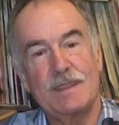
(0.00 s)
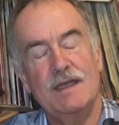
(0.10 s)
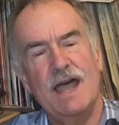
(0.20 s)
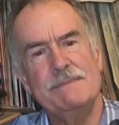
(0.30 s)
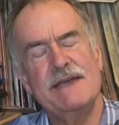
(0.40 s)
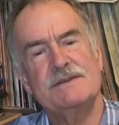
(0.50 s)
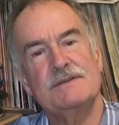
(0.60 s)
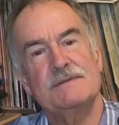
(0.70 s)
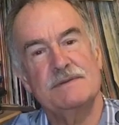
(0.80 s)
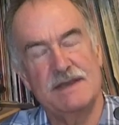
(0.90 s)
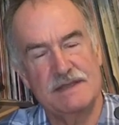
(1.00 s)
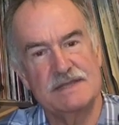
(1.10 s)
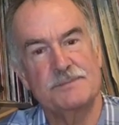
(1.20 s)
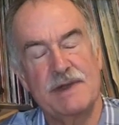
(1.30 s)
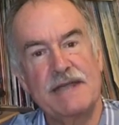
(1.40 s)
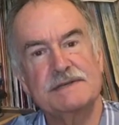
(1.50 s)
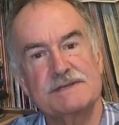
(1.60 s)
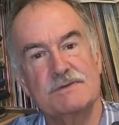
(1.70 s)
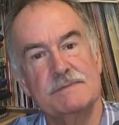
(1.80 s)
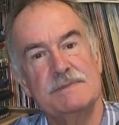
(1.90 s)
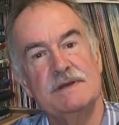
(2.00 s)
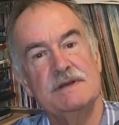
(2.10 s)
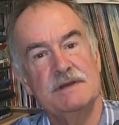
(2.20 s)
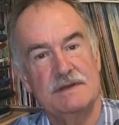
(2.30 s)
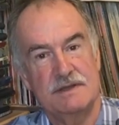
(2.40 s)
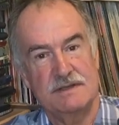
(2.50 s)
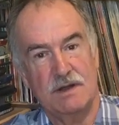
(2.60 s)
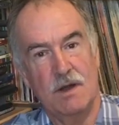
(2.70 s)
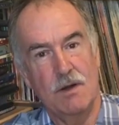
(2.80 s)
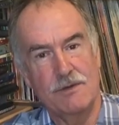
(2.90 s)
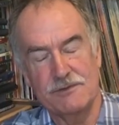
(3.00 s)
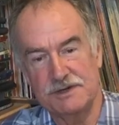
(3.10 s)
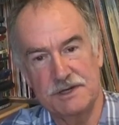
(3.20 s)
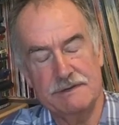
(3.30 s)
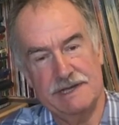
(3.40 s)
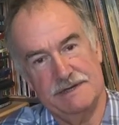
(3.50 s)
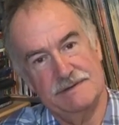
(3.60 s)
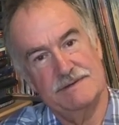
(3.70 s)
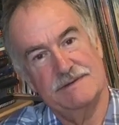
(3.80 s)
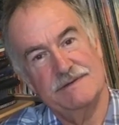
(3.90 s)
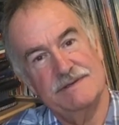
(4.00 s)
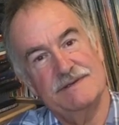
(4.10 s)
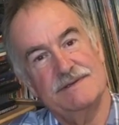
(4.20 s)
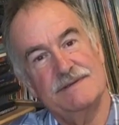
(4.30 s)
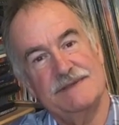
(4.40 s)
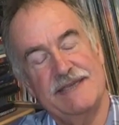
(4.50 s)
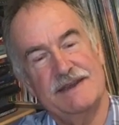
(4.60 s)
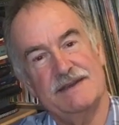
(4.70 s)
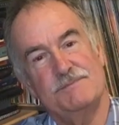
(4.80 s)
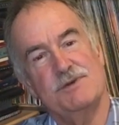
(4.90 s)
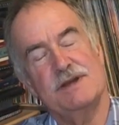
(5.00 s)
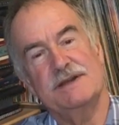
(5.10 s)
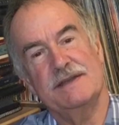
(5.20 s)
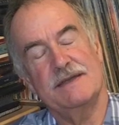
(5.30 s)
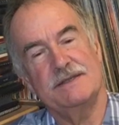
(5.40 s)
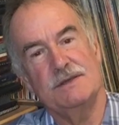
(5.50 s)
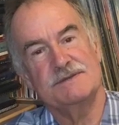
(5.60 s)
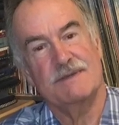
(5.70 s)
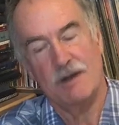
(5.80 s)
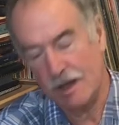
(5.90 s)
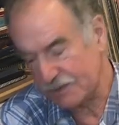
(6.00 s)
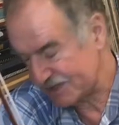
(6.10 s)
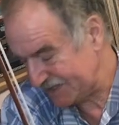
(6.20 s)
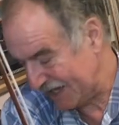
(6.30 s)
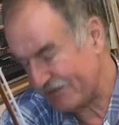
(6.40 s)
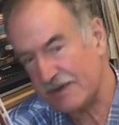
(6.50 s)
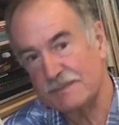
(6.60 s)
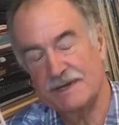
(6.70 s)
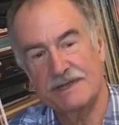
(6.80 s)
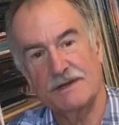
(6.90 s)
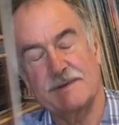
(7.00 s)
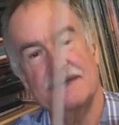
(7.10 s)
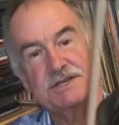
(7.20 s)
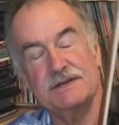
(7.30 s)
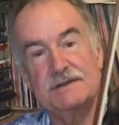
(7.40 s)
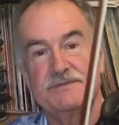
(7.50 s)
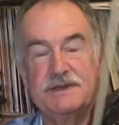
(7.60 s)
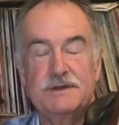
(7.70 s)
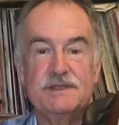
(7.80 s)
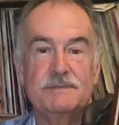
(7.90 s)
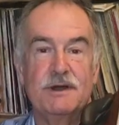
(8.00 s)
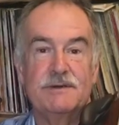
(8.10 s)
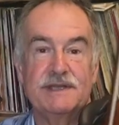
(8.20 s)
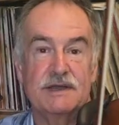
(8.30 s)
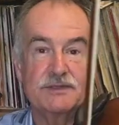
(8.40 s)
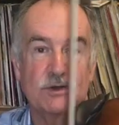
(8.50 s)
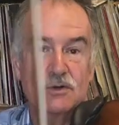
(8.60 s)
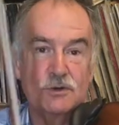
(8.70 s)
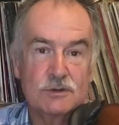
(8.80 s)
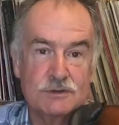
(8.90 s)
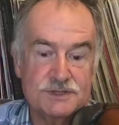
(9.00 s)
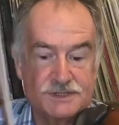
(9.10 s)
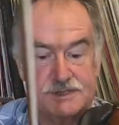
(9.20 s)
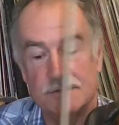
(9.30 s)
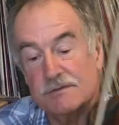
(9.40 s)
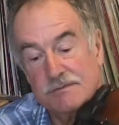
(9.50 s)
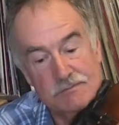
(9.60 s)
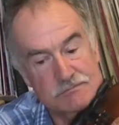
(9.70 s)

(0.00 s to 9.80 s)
I might, in the practice room, overdo it, use almost nothing but iteration and Venuti bowing on the whole tune.